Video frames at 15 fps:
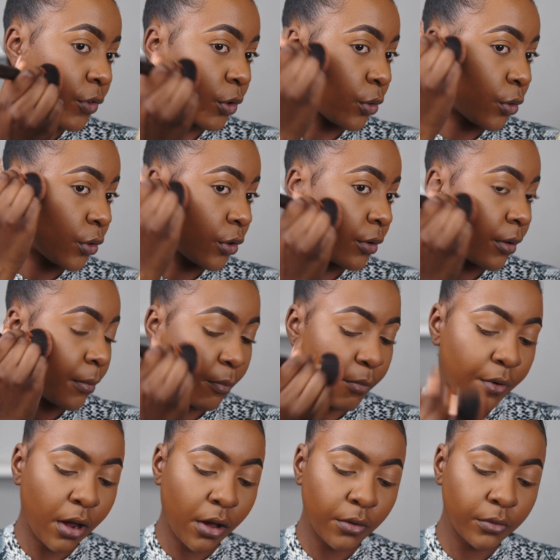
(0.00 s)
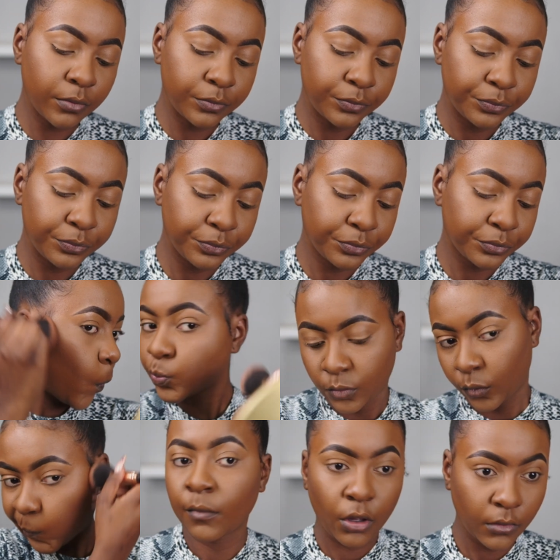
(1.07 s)
of your brow.
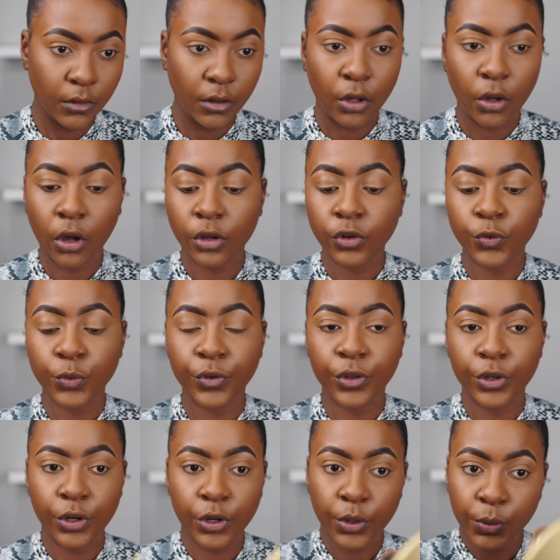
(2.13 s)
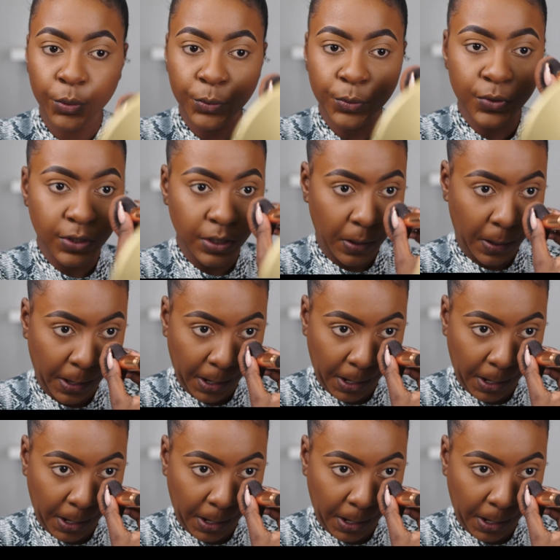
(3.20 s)
Contour the nose